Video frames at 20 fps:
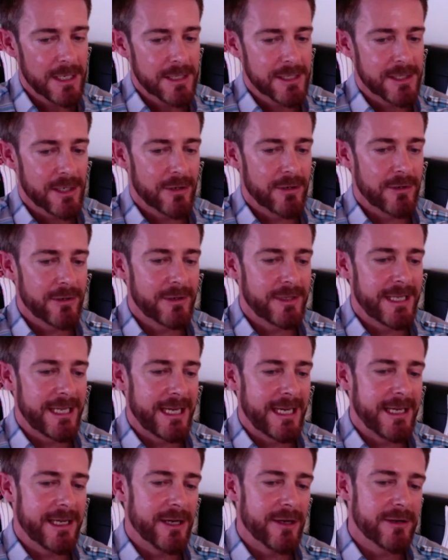So
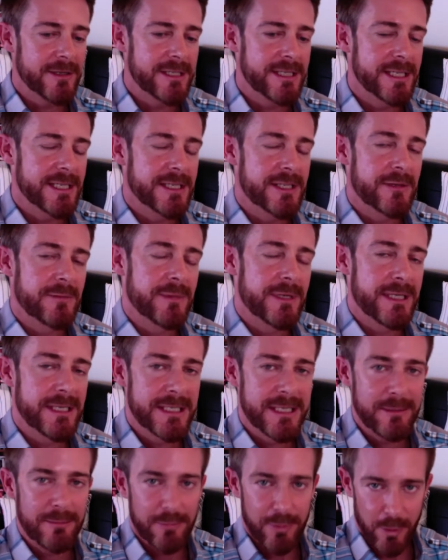the ecosystem
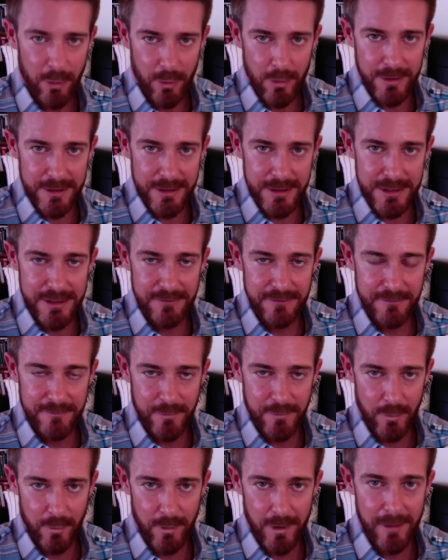is important
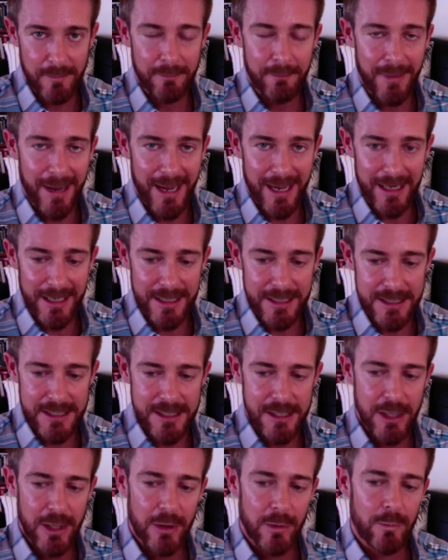for
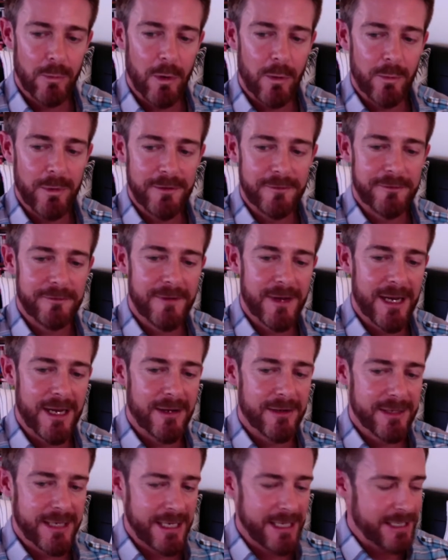balance. What we've
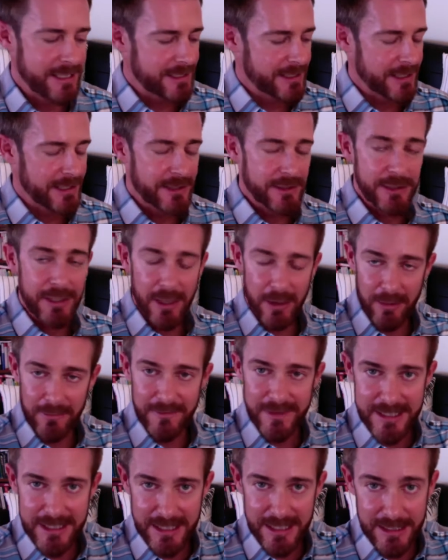found is that,
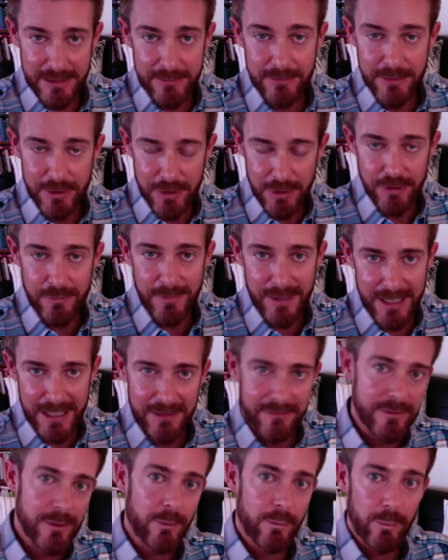obviously too many
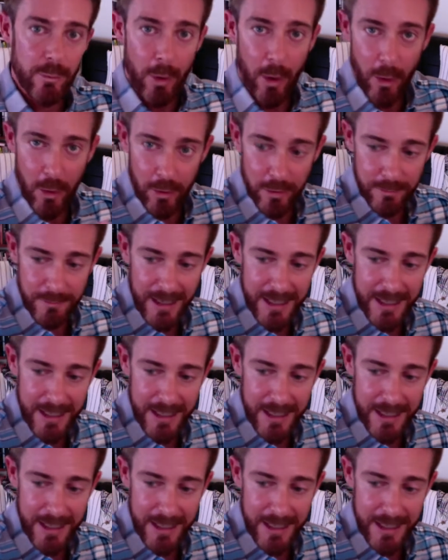of the wrong